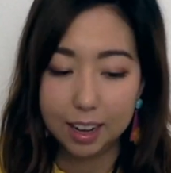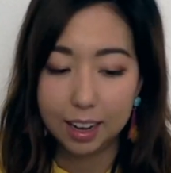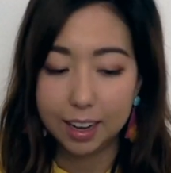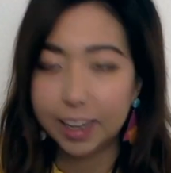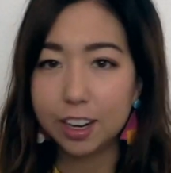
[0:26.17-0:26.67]

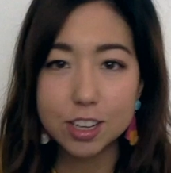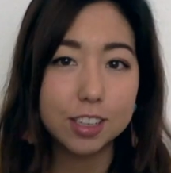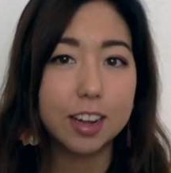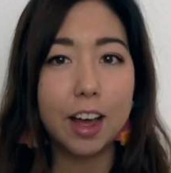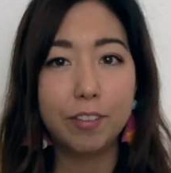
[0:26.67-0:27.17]
Like, he
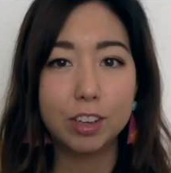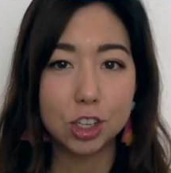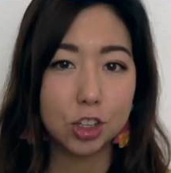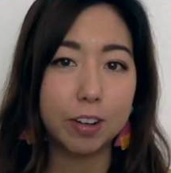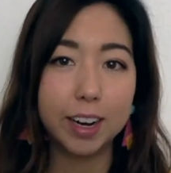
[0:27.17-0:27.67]
doesn't have the
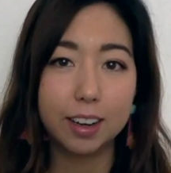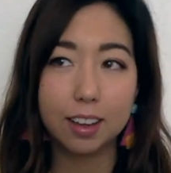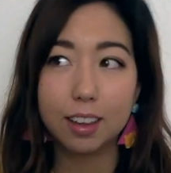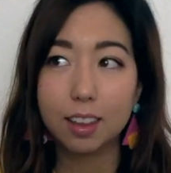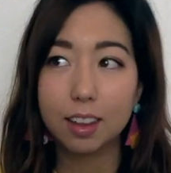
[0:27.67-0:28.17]

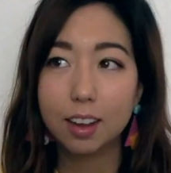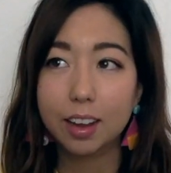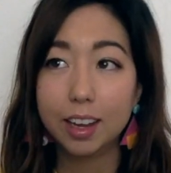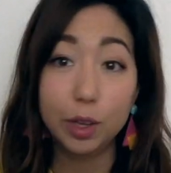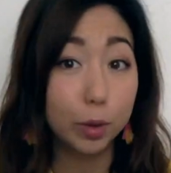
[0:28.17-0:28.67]
strength
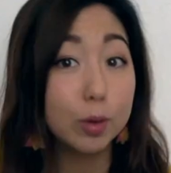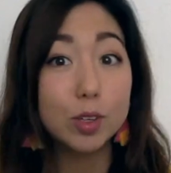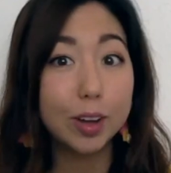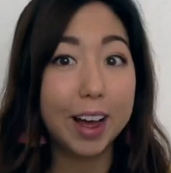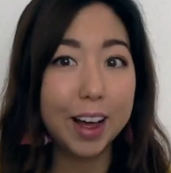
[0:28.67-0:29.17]
he used
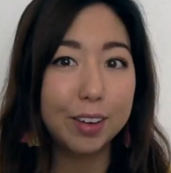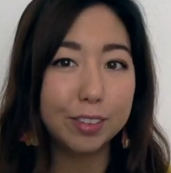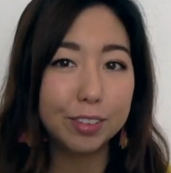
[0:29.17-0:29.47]
to have.